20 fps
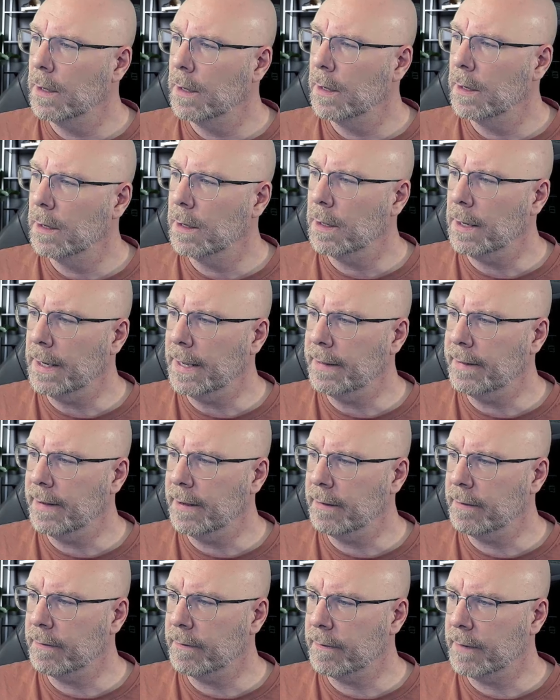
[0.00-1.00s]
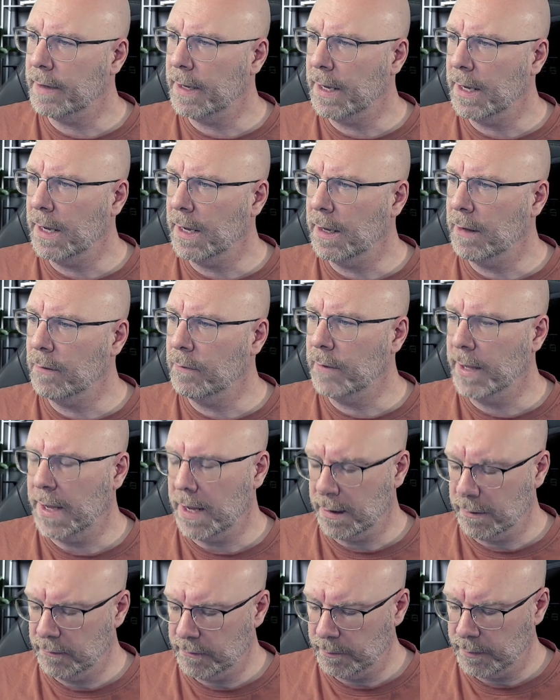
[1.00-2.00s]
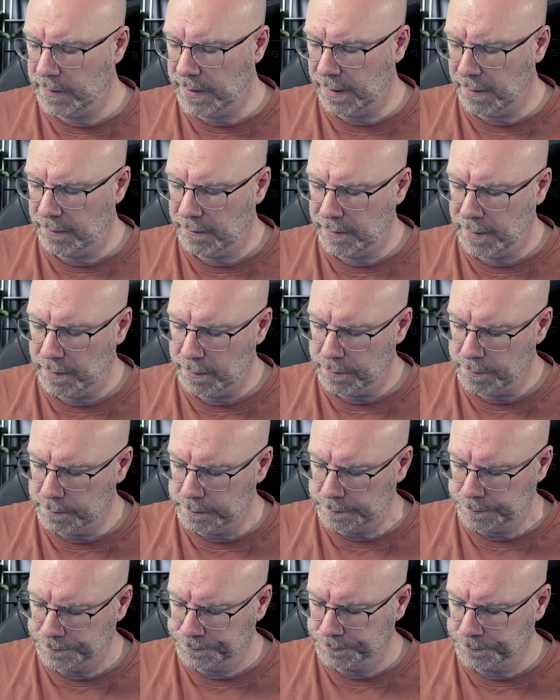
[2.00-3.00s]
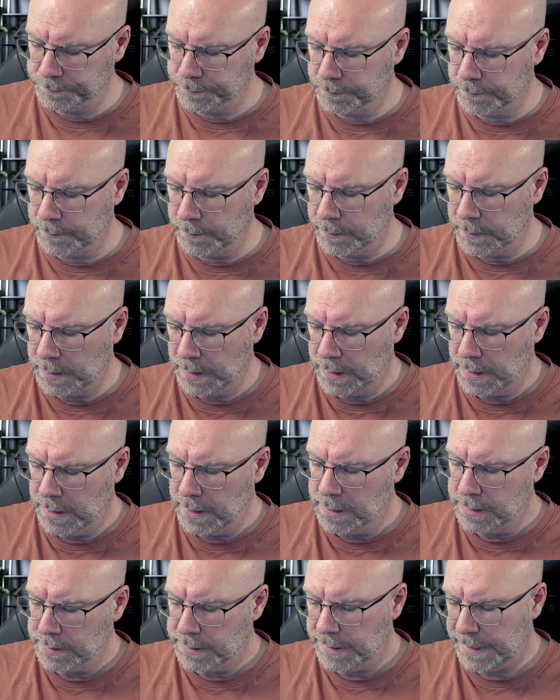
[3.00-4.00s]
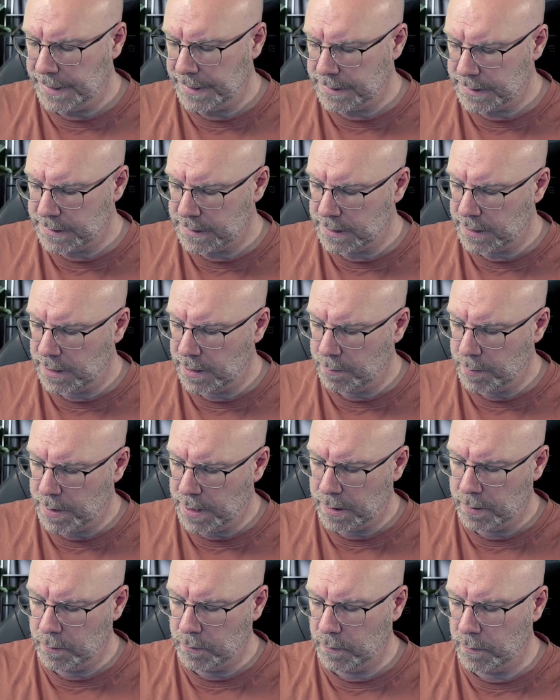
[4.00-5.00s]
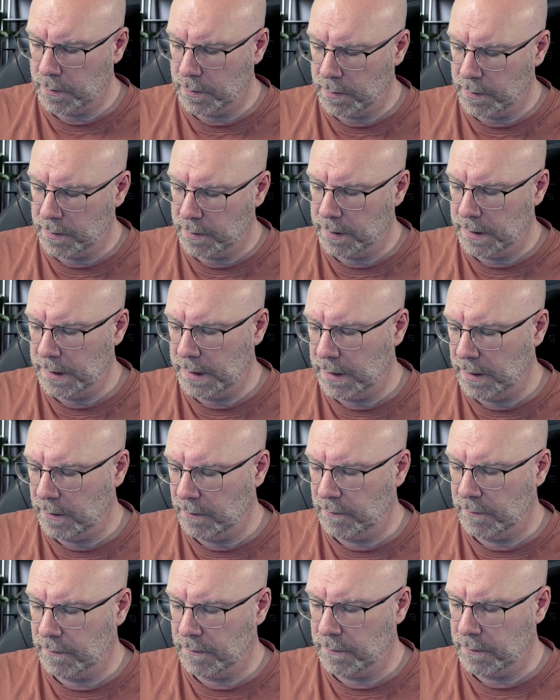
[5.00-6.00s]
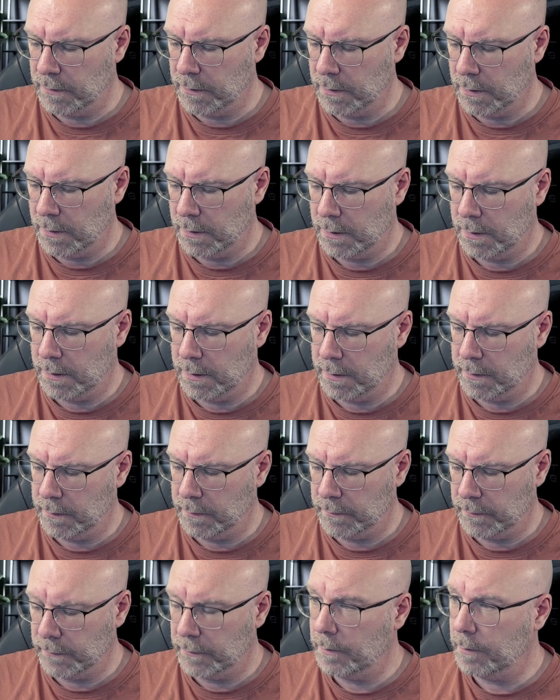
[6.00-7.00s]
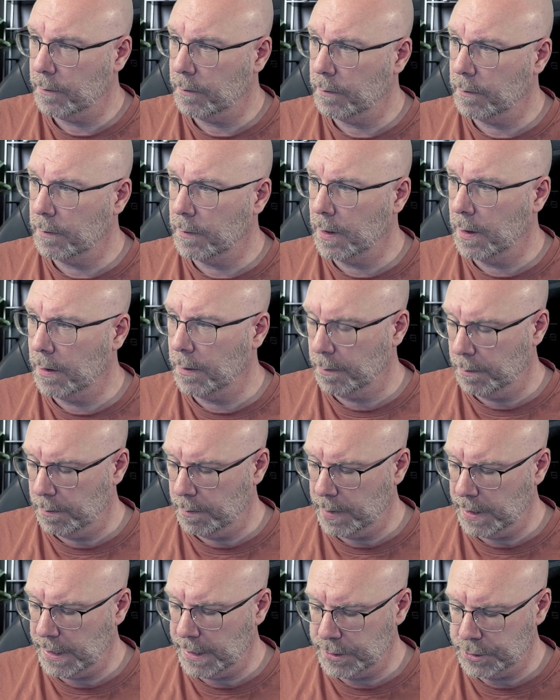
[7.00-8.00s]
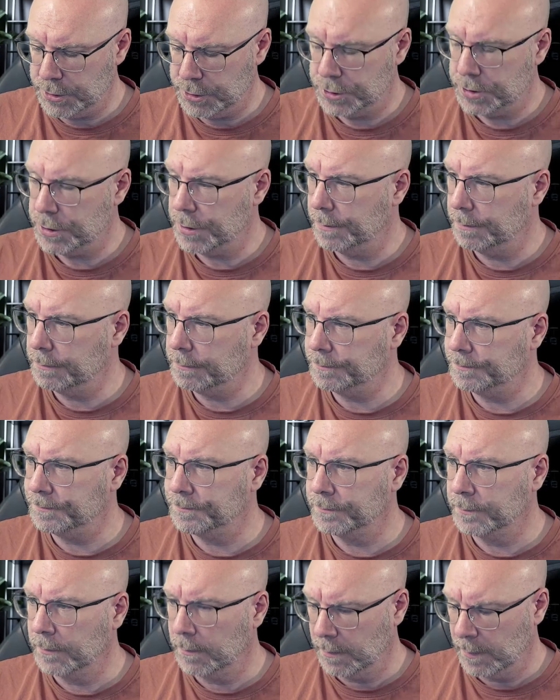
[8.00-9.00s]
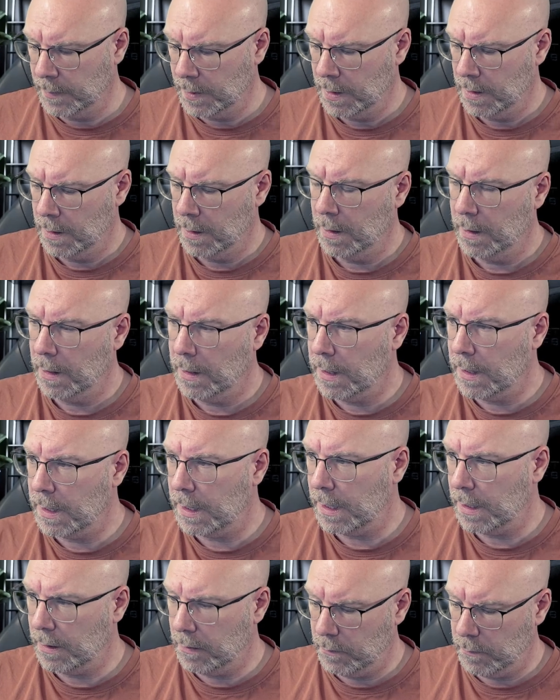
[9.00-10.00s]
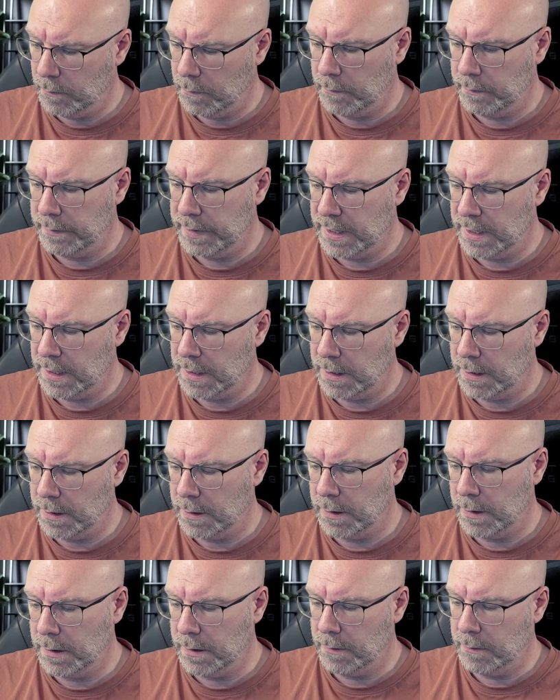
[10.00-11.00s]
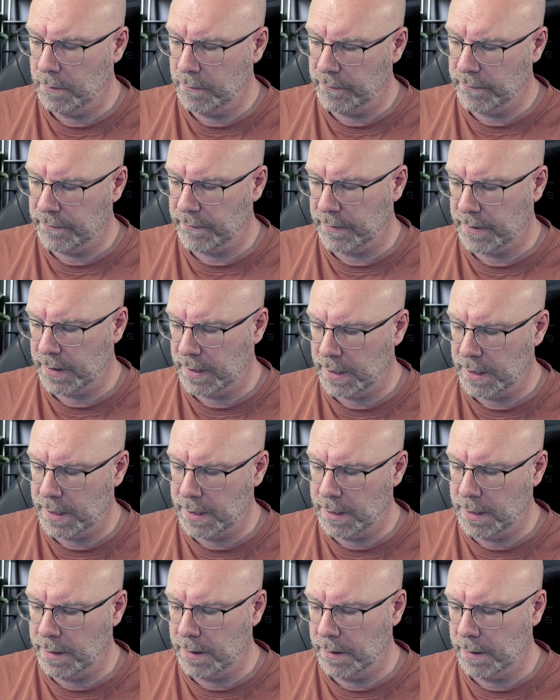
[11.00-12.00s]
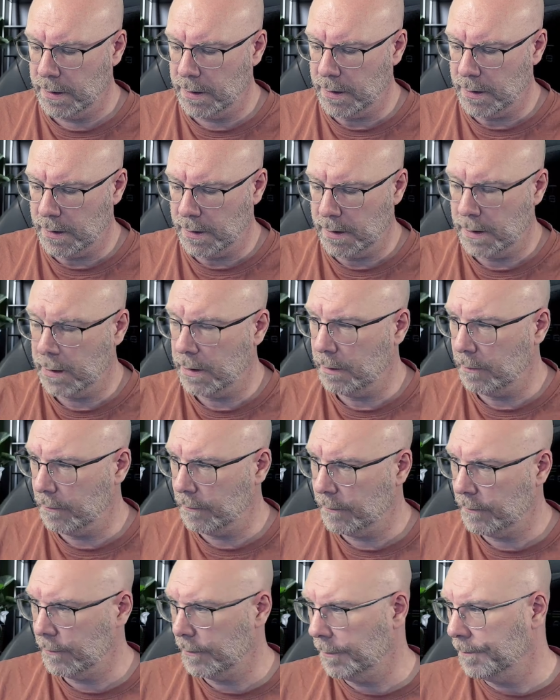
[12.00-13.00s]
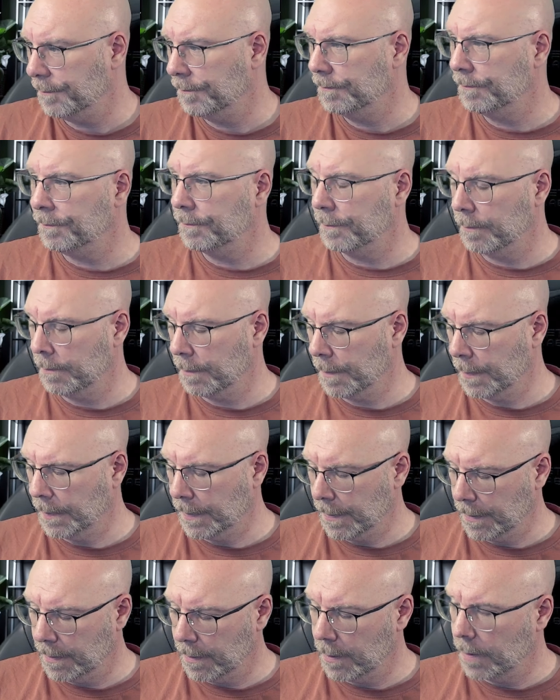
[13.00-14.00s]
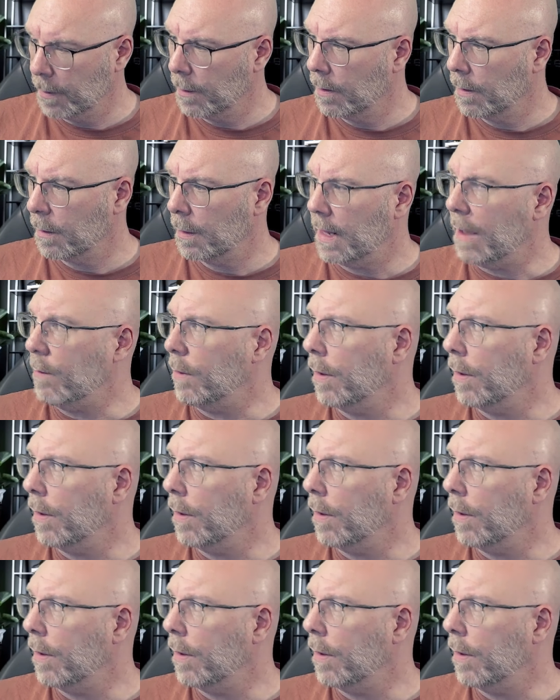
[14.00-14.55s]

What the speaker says: like that, and we add some text here. Text about this awesome page that we use in cards. There we go.